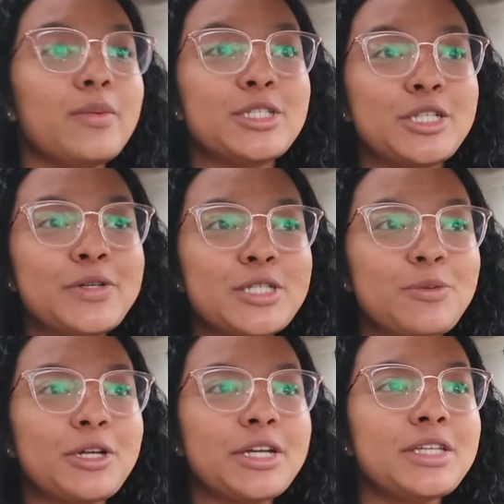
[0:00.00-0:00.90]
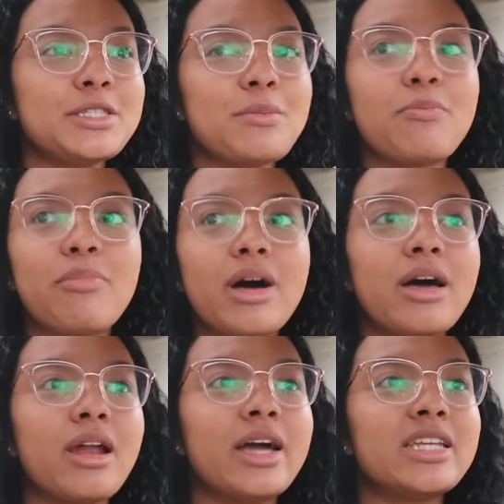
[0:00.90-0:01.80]
It was a new experience,
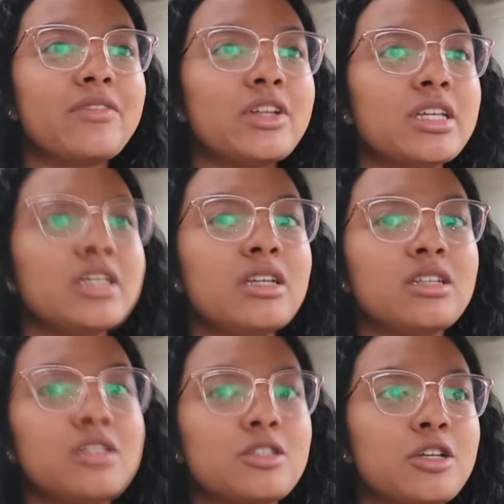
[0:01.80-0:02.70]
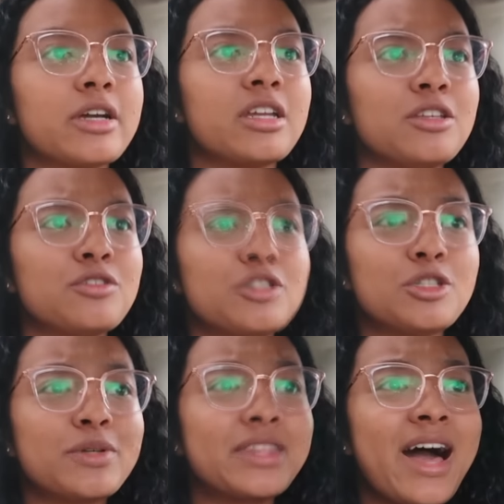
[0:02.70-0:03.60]
but I definitely need to start getting used to
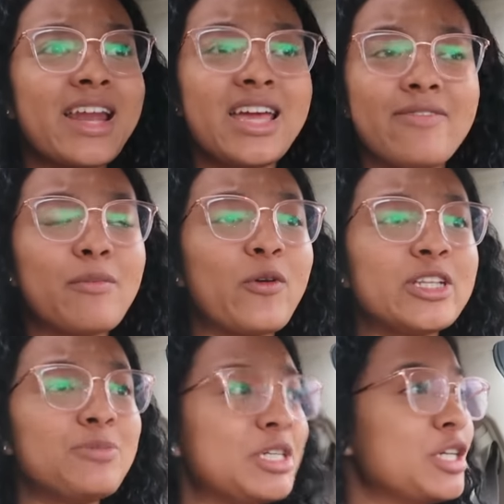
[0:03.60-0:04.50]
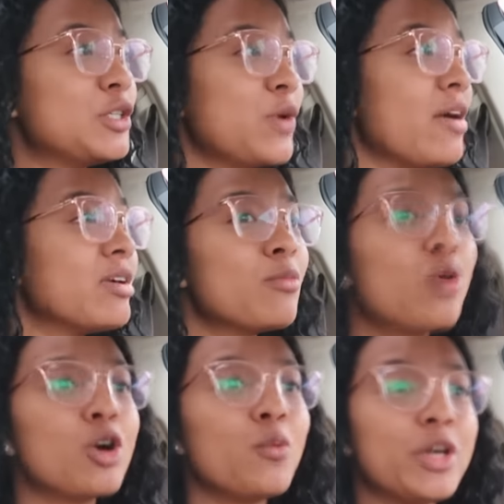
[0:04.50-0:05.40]
doing that if I'm going to be driving more,